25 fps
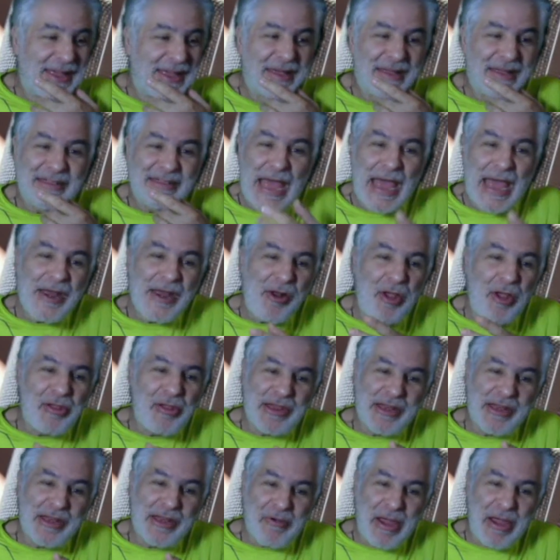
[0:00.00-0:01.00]
not only
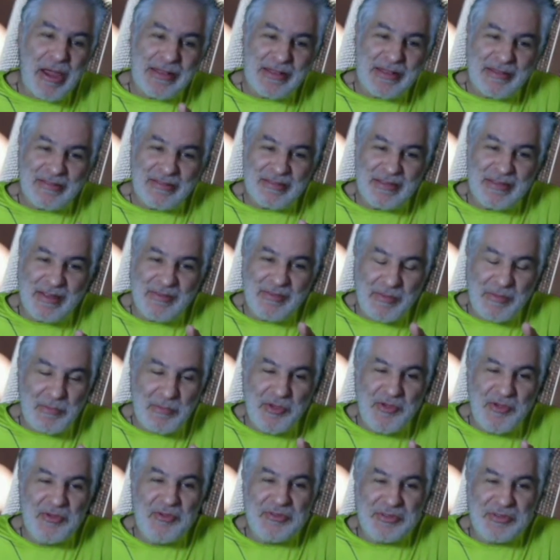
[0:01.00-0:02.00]
the rendition of the
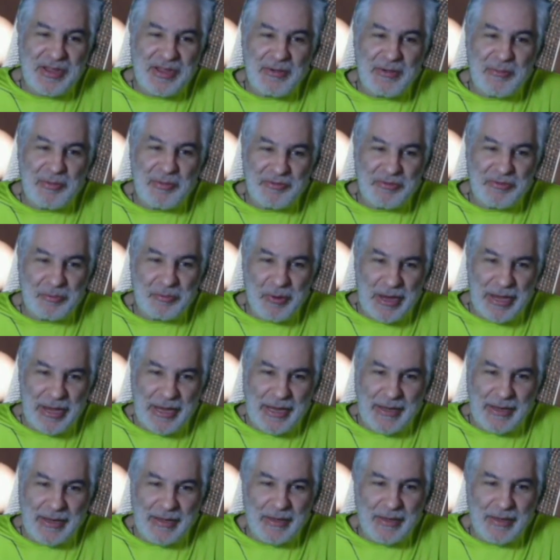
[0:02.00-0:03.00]
music was great,
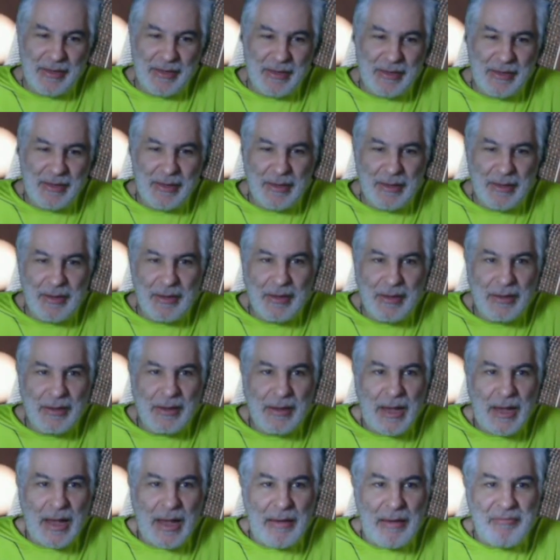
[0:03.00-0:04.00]

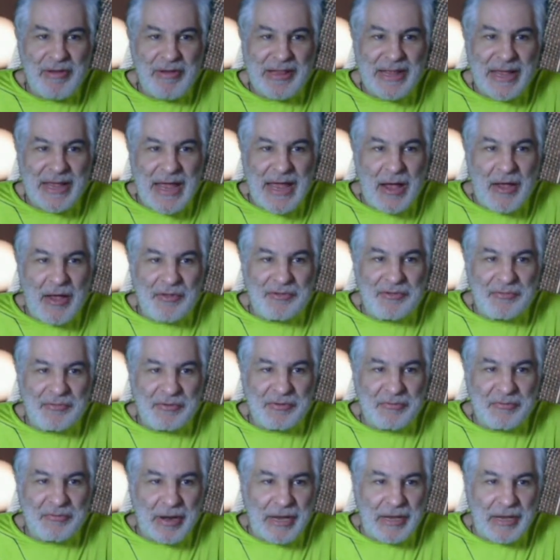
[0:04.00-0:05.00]
everything else was
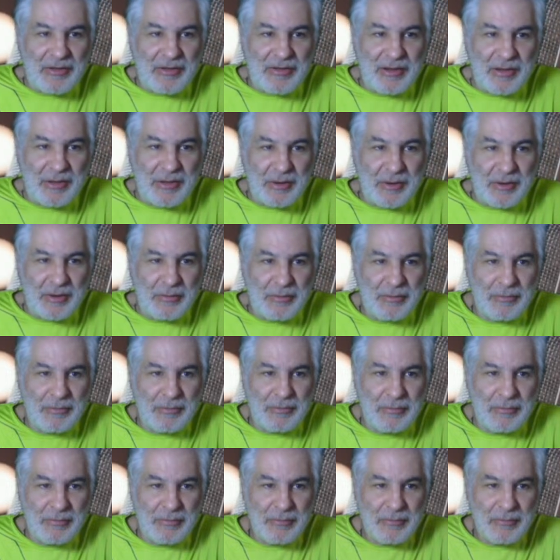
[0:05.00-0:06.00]
great too.
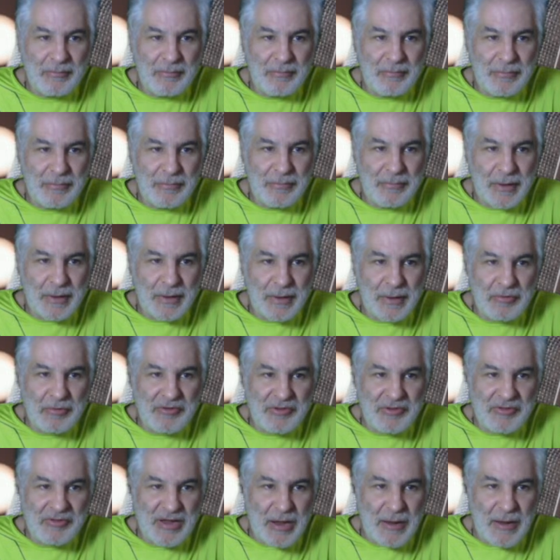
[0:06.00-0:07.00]
It
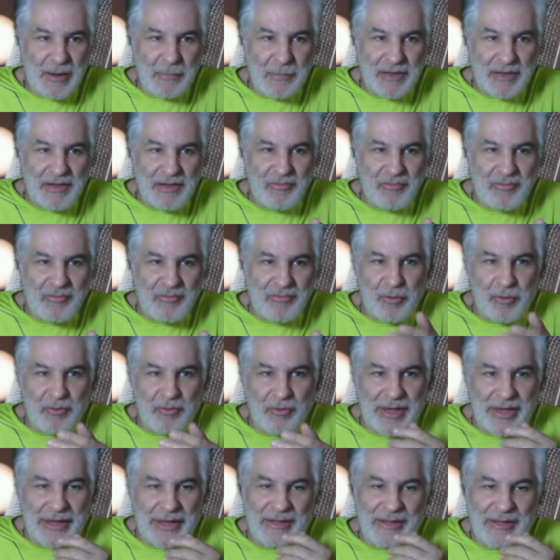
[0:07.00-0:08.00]
was just
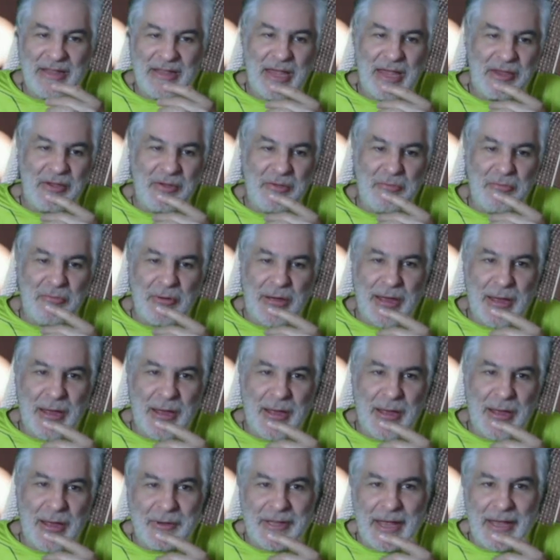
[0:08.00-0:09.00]
unbelievable that you
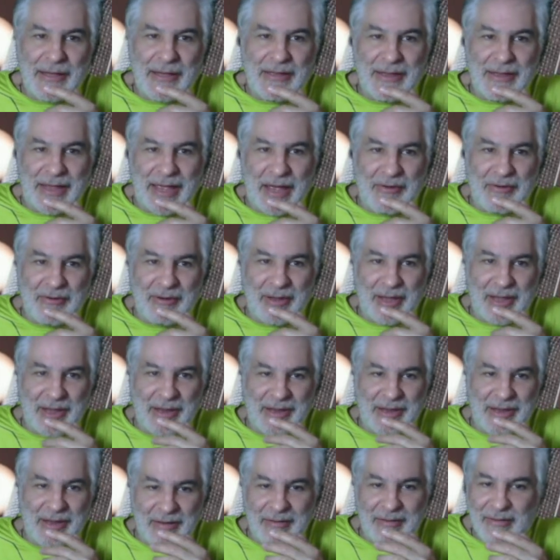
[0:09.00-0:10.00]
put that together like
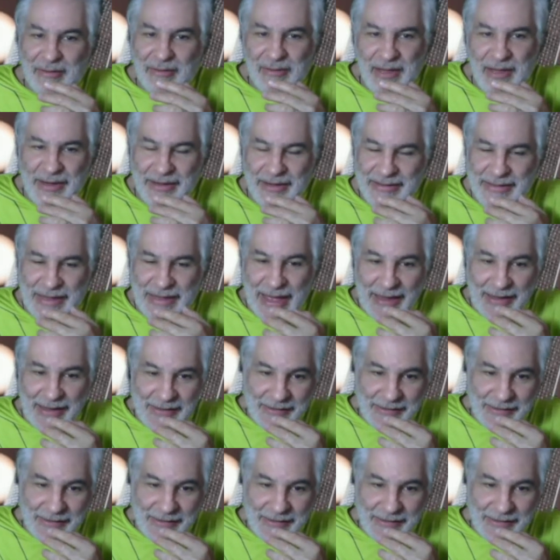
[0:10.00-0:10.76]
that.